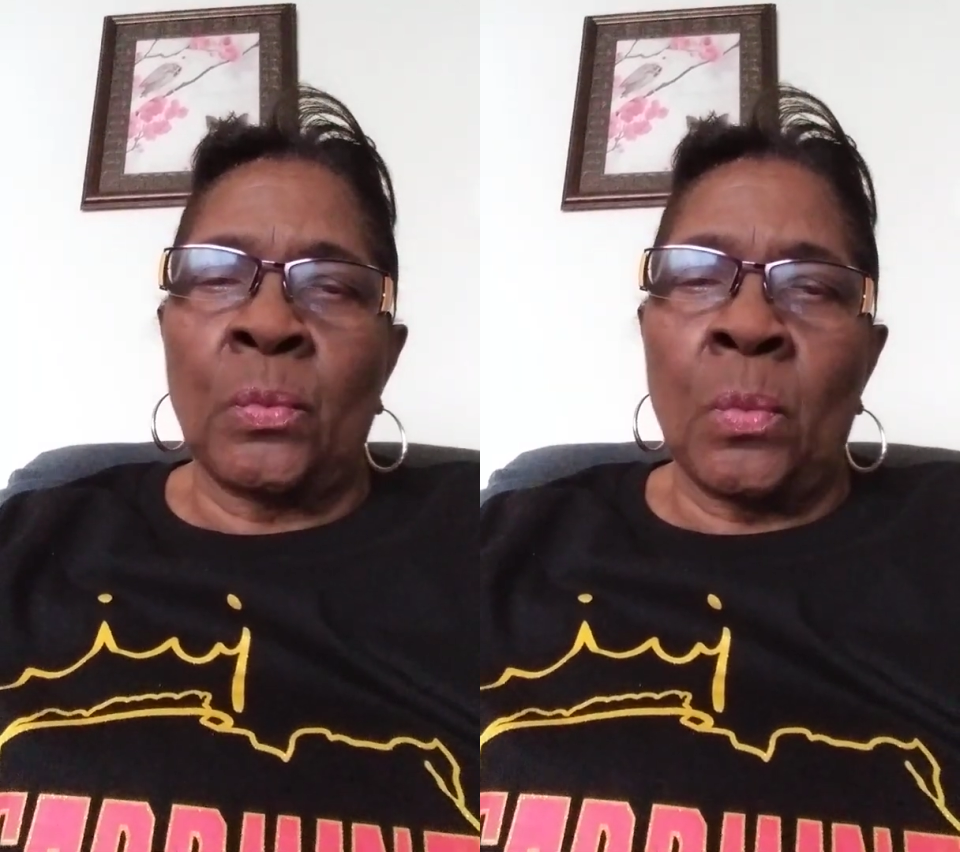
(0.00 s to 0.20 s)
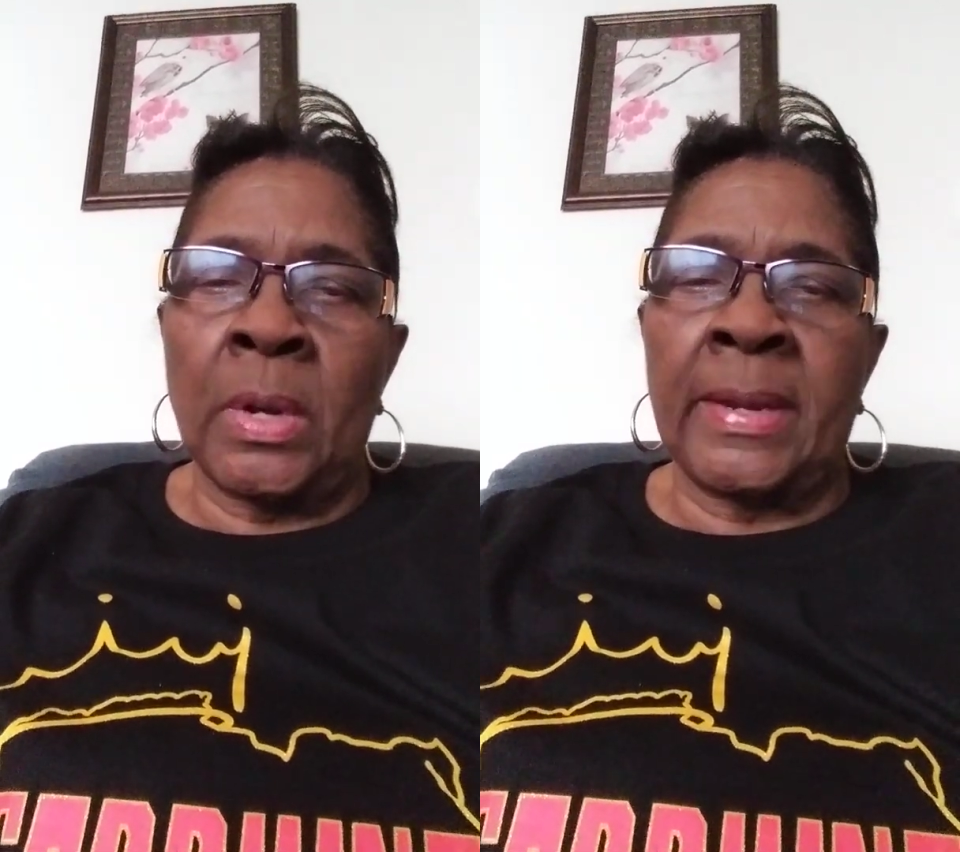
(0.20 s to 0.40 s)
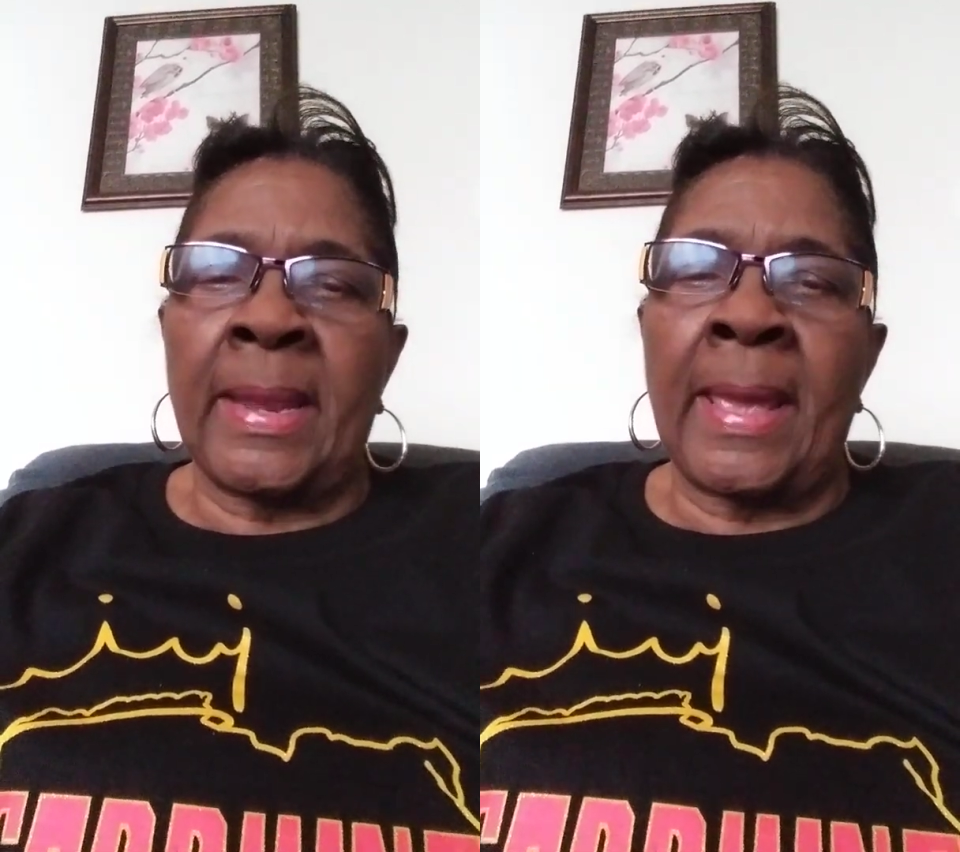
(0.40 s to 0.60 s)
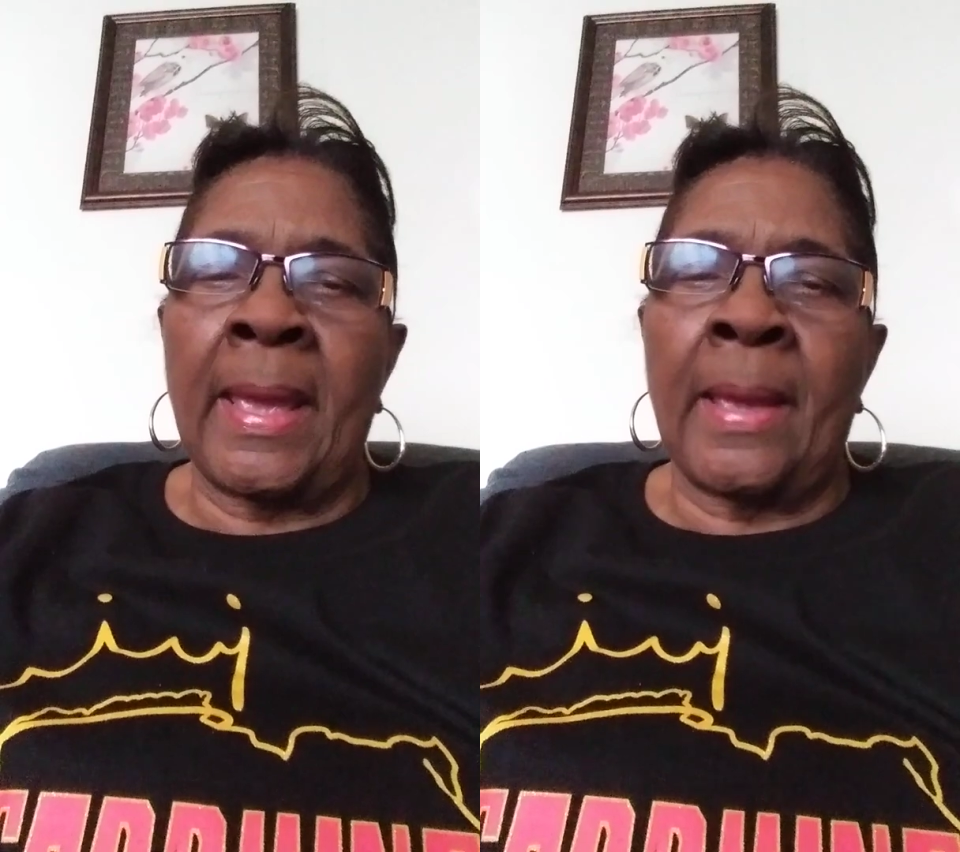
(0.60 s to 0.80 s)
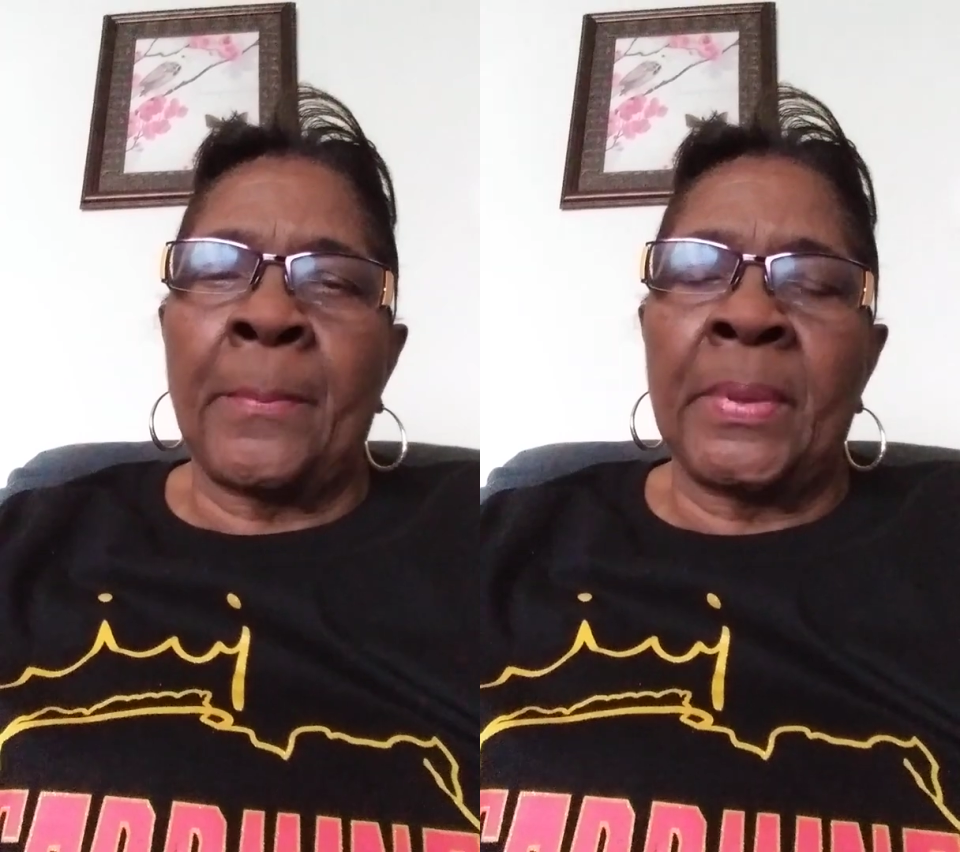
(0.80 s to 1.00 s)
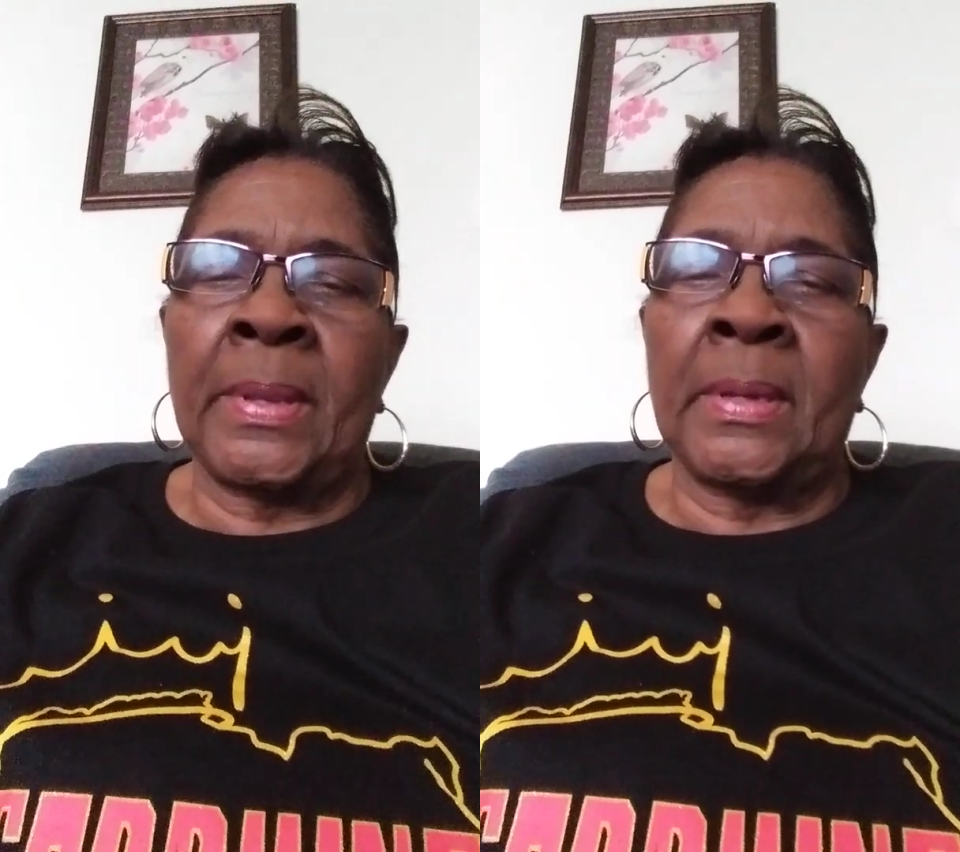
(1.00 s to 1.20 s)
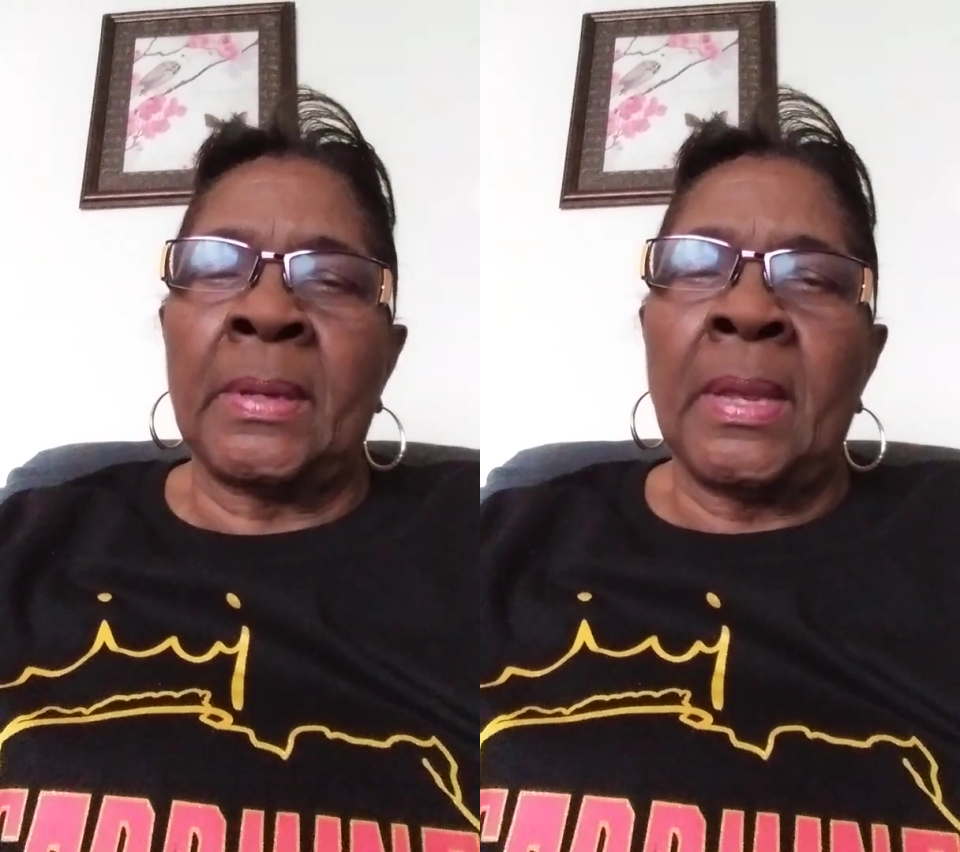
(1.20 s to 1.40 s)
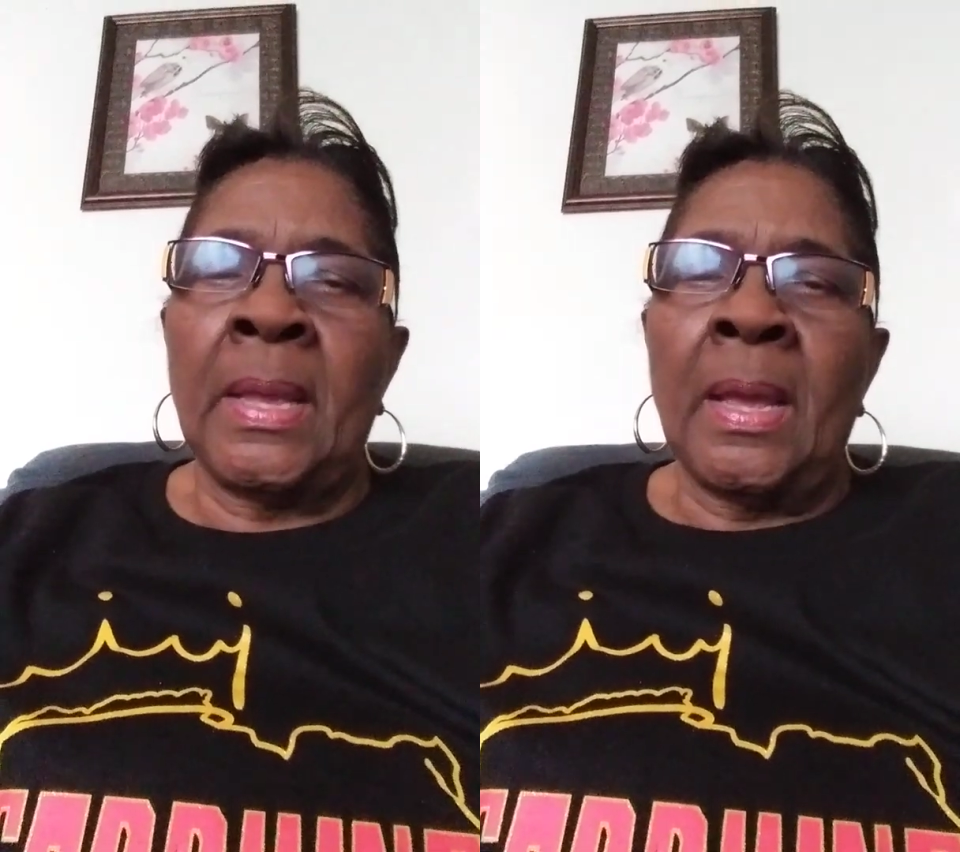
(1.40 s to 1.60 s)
what happened,